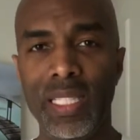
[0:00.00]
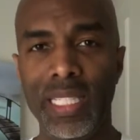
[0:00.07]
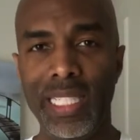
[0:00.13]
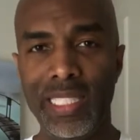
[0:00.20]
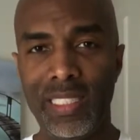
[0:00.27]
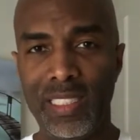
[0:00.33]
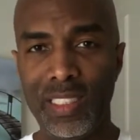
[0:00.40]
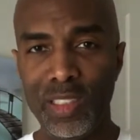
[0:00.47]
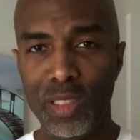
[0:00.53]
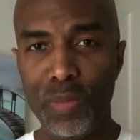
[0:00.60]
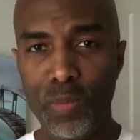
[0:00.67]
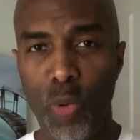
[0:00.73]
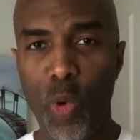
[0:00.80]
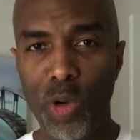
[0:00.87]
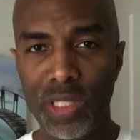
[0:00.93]
It's still
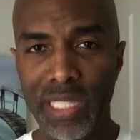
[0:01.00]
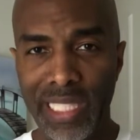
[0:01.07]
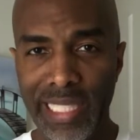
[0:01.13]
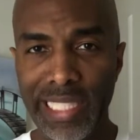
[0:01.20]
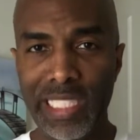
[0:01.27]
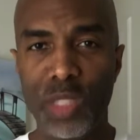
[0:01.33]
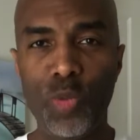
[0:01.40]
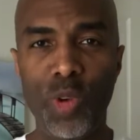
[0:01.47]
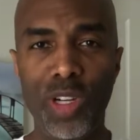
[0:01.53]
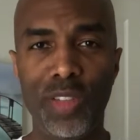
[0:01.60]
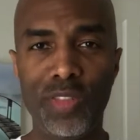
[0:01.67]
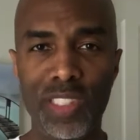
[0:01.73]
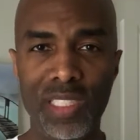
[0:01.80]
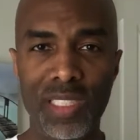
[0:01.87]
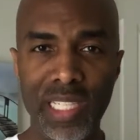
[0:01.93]
important that each one
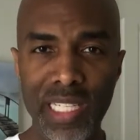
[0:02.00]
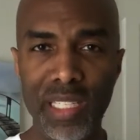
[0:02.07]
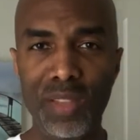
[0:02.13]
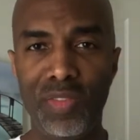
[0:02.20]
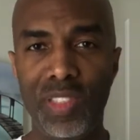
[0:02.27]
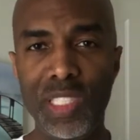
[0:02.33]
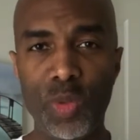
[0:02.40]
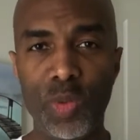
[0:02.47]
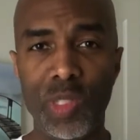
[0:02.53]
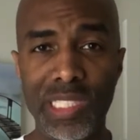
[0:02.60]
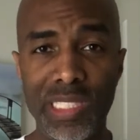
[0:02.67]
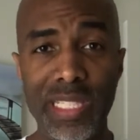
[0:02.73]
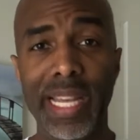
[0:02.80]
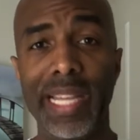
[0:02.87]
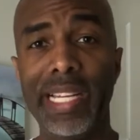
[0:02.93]
of us individually
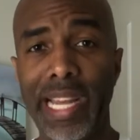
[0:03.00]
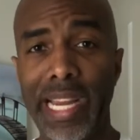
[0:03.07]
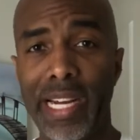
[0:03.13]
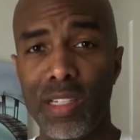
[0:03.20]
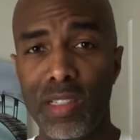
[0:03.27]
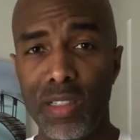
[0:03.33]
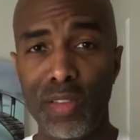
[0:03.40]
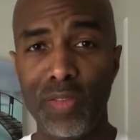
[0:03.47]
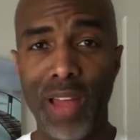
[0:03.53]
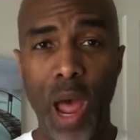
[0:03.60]
take care of